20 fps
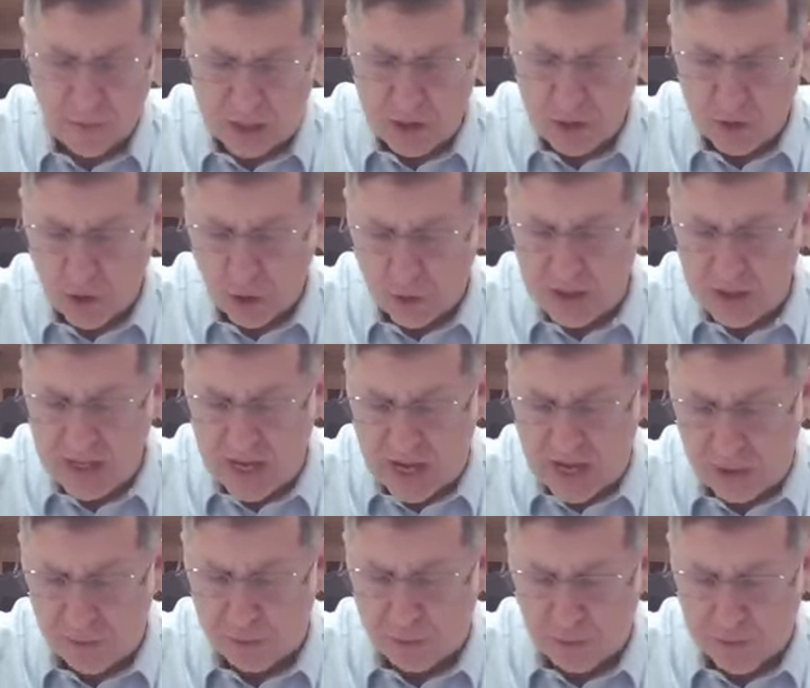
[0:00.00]
right? You're going
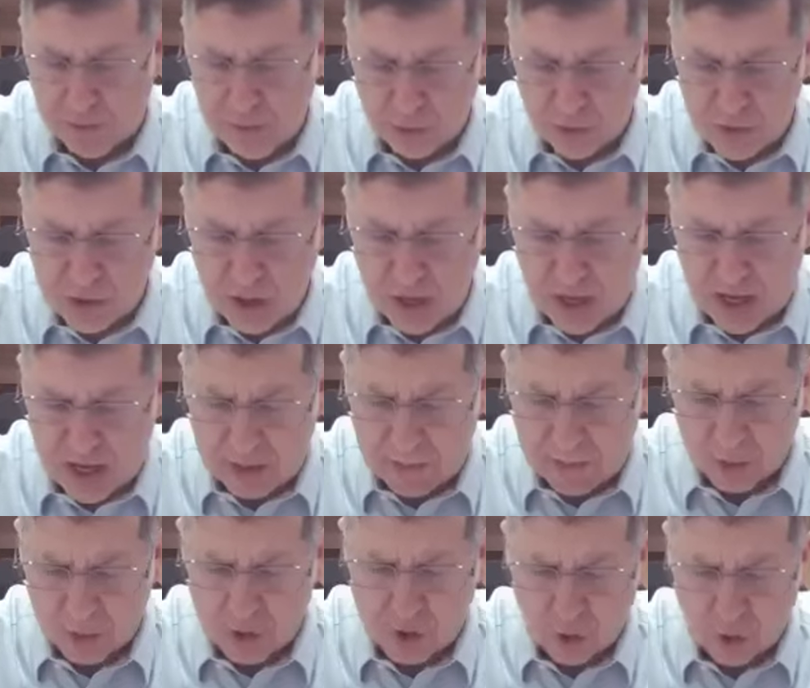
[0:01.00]
down from three
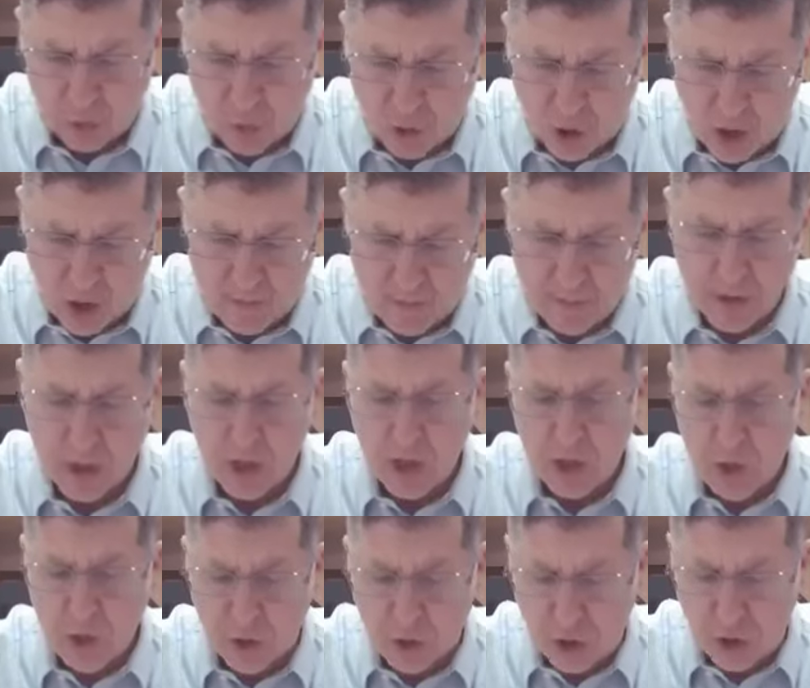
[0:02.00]
animals to one.
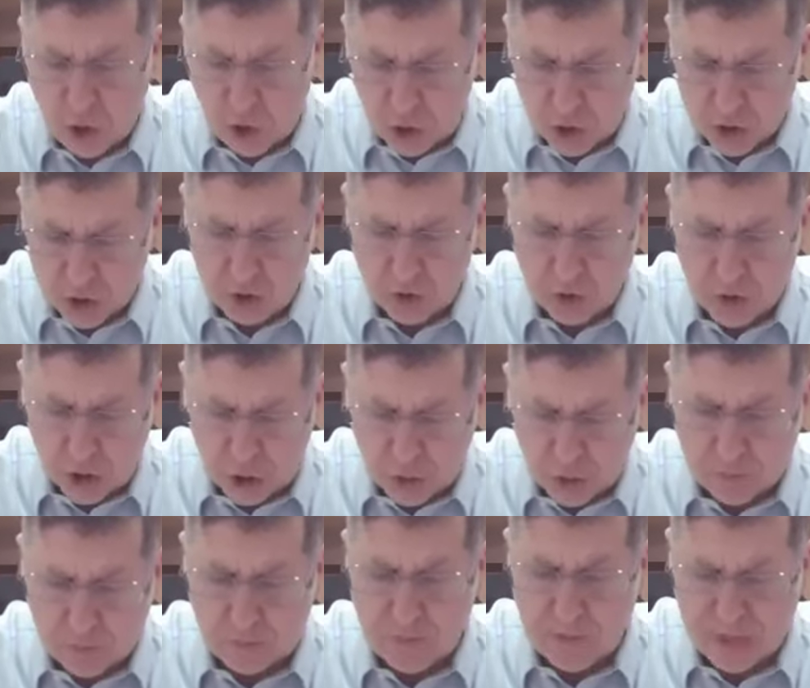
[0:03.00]
You're going to also
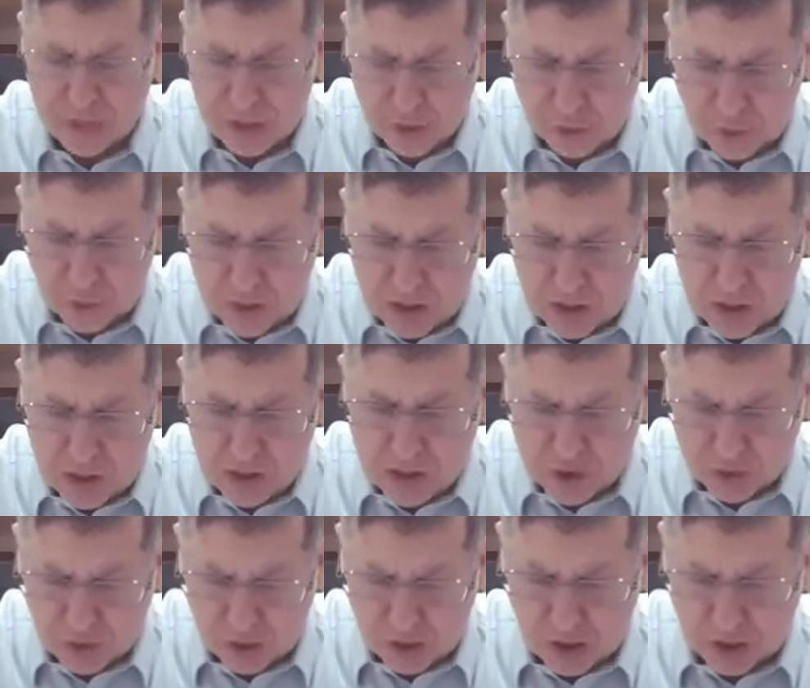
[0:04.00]
go from three
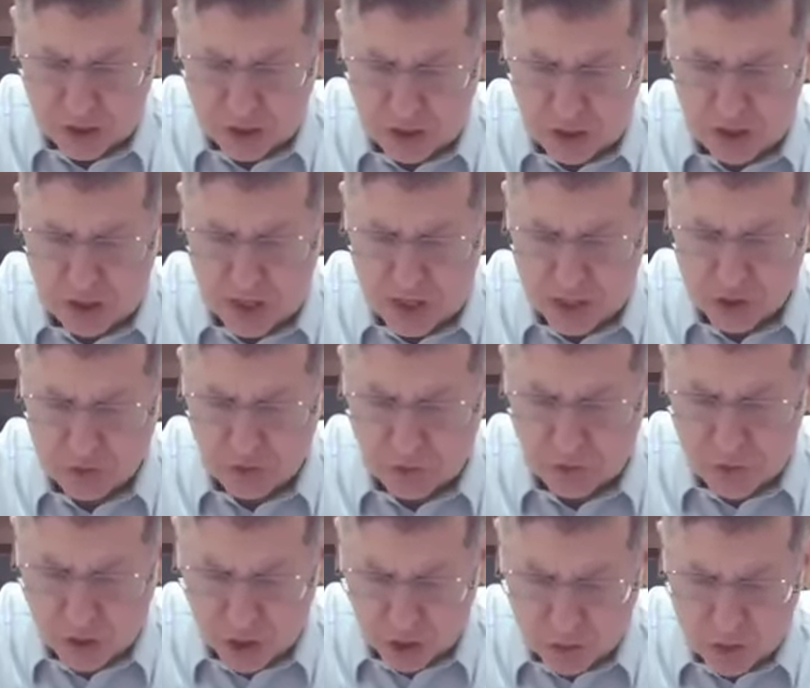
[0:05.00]

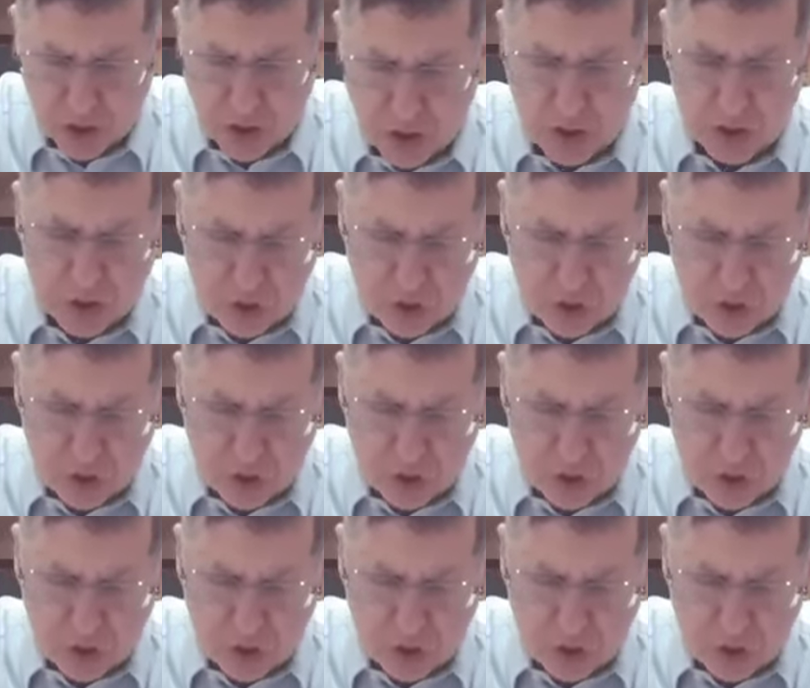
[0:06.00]
esronot